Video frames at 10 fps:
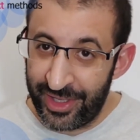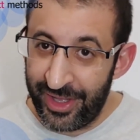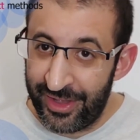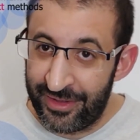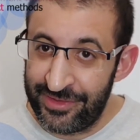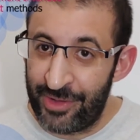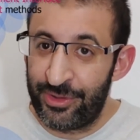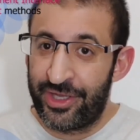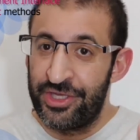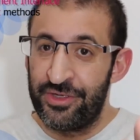Okay?
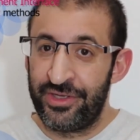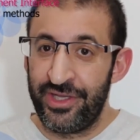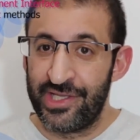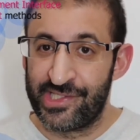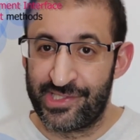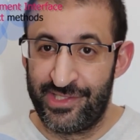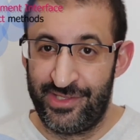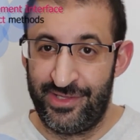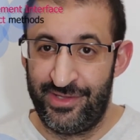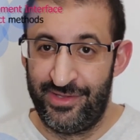Now the question
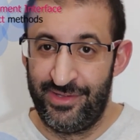is,